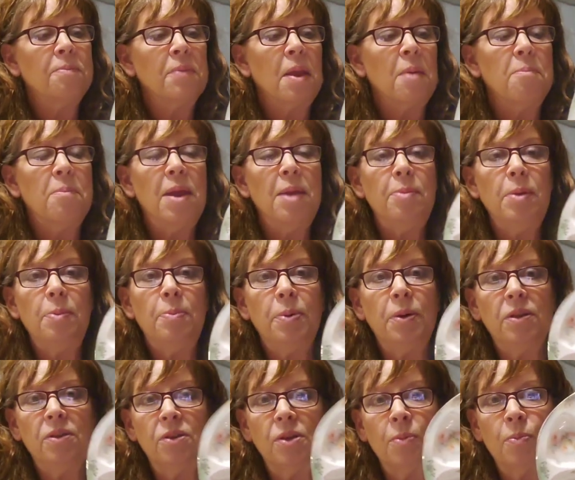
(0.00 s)
maybe
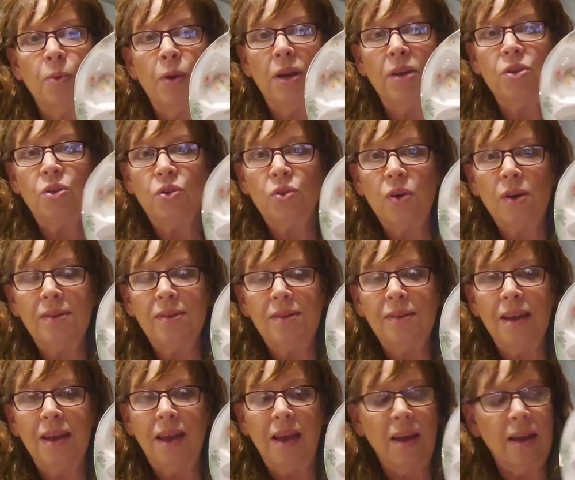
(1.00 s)
put some ranch
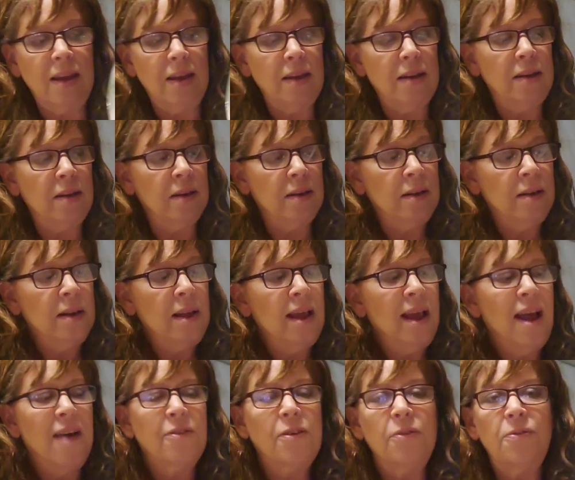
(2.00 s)
dressing in,
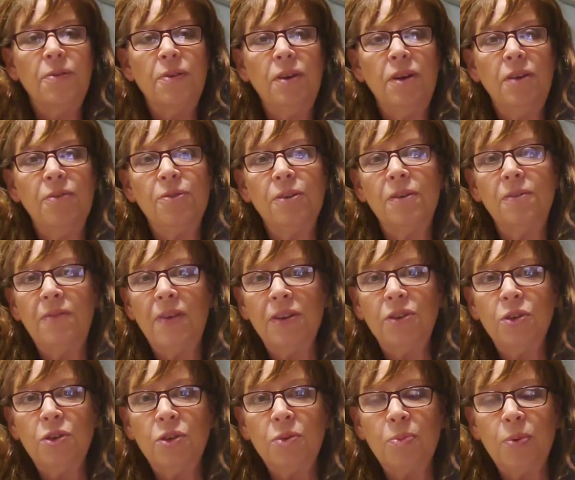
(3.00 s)
have a few different
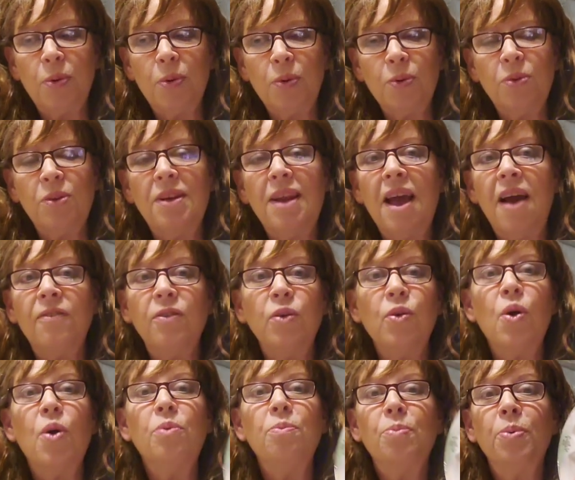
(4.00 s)
vegetables, and have your
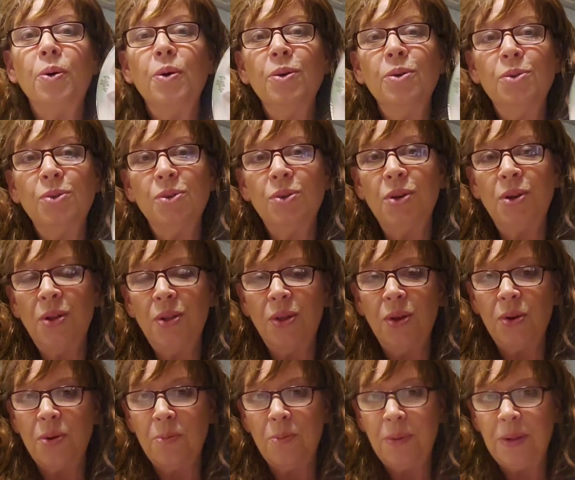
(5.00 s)
own personal
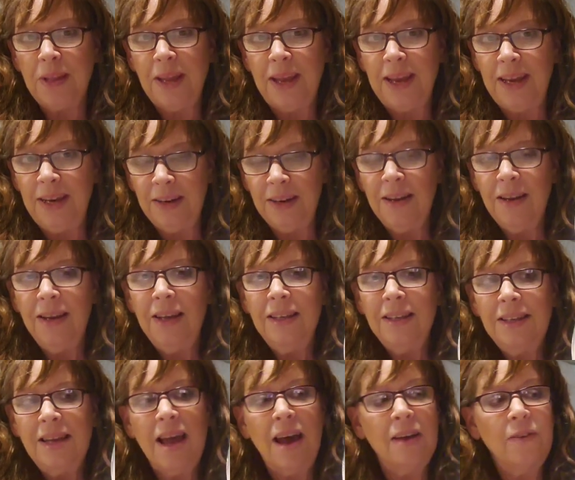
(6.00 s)
little plate
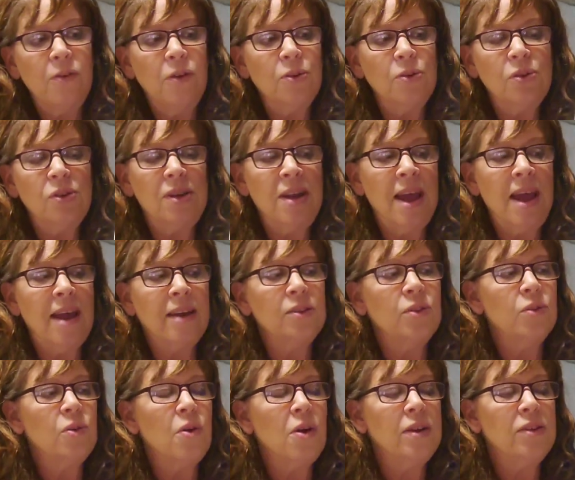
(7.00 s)
to have your
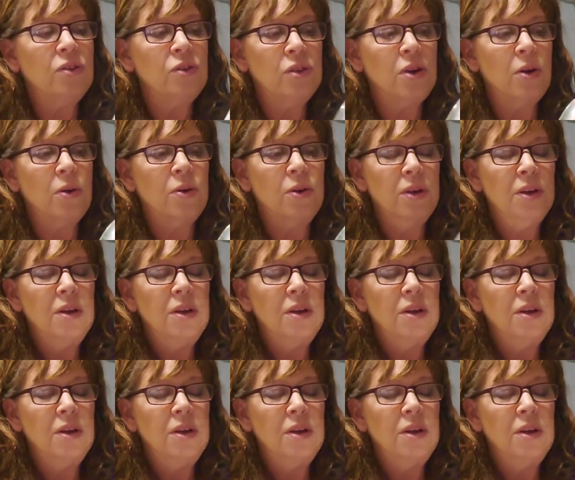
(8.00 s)
snacks on. So